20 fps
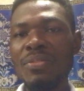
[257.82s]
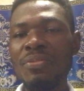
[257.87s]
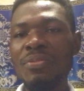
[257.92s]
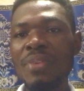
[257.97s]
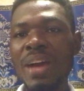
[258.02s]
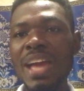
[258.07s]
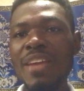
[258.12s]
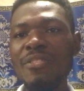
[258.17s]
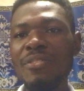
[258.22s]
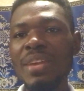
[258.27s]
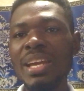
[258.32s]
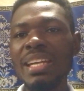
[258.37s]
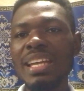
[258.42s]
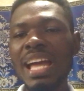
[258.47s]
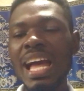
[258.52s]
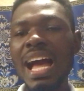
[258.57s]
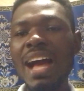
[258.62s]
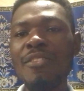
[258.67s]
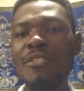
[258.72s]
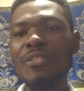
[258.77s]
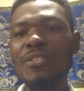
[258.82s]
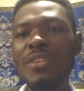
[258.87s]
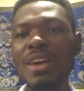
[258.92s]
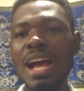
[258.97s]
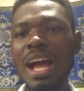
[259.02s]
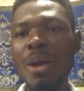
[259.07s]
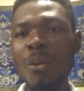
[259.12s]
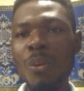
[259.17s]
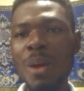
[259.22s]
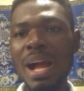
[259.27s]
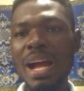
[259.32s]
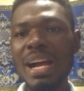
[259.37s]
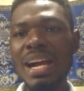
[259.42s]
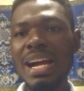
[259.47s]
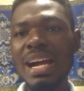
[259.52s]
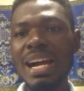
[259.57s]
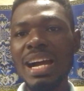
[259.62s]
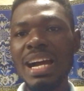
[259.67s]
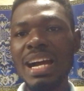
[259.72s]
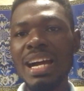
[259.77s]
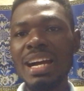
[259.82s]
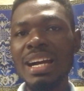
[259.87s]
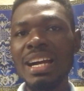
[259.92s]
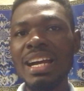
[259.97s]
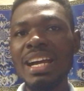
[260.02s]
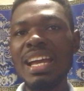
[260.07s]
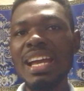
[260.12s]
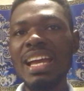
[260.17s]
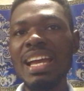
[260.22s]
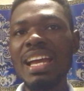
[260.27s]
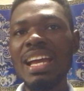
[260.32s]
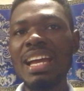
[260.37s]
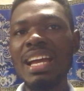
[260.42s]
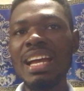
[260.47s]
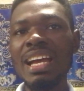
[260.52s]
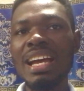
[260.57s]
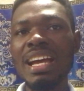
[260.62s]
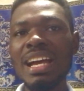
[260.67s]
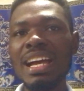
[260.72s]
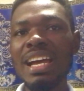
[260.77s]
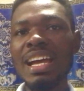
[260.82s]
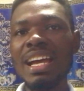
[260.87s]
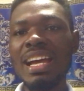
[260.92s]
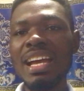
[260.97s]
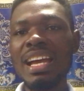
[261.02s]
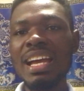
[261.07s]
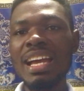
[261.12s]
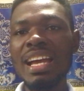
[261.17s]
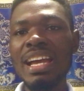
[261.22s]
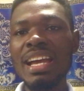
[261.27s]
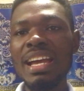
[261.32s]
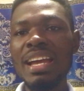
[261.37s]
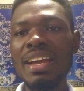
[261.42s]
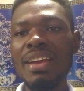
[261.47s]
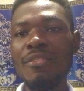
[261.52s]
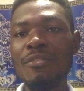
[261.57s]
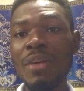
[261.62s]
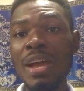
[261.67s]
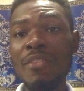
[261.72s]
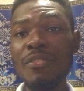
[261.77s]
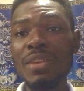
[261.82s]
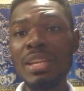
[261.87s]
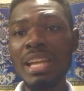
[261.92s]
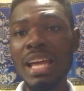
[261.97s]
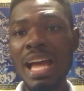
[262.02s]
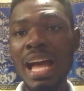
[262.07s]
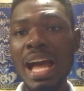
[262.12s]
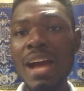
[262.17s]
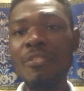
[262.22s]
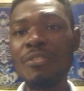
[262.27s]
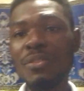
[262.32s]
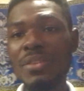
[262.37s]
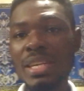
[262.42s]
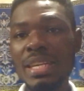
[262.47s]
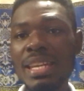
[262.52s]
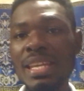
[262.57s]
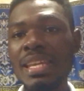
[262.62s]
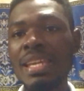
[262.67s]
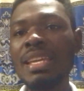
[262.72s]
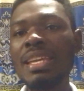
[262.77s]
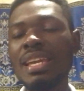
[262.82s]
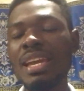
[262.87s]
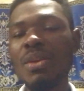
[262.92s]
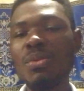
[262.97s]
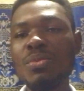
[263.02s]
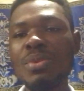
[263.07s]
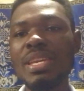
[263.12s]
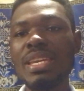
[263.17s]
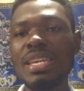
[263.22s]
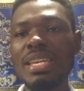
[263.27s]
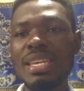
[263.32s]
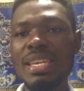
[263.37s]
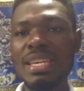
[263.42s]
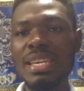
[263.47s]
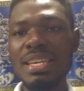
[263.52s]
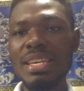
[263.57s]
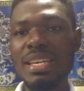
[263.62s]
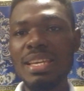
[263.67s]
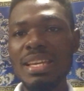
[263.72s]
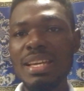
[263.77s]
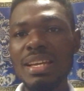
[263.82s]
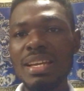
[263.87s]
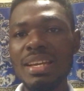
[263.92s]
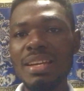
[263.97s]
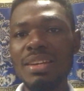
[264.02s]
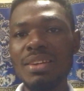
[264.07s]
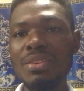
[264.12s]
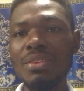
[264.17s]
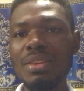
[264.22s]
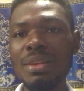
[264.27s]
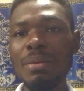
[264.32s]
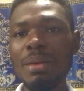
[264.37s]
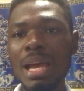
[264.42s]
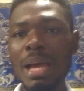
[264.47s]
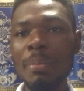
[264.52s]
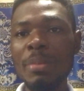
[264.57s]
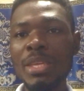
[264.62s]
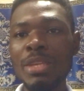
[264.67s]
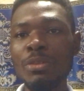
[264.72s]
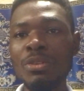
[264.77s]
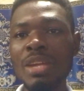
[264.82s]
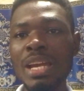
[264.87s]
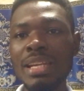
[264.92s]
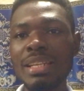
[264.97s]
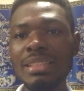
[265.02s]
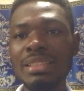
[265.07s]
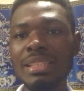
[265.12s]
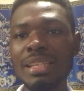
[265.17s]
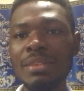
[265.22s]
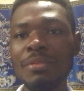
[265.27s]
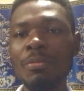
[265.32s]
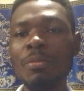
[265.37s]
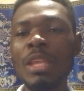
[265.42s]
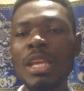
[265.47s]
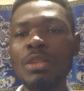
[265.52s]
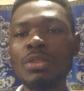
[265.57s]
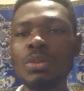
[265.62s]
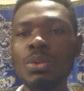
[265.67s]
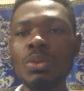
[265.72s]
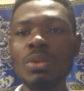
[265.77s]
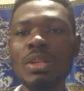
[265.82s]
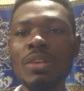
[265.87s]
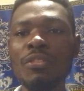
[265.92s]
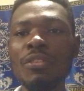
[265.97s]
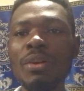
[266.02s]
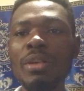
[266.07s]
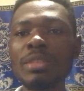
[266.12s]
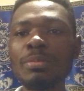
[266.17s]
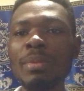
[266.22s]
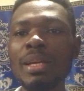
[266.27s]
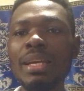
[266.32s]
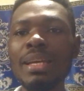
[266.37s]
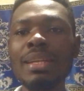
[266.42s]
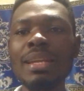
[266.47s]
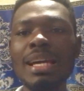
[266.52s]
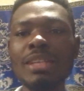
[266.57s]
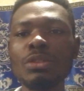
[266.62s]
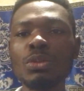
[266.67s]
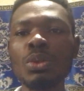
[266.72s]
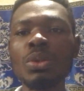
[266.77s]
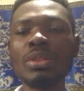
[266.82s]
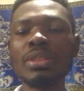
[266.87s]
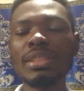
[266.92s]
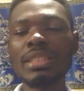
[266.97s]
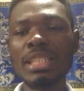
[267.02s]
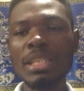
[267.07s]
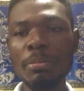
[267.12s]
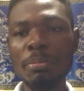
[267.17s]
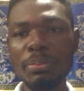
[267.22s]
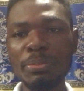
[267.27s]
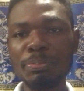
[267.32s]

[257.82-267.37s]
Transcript: 5.5 hour, 5.5 day a week. Do you understand? So the forest market does not sleep.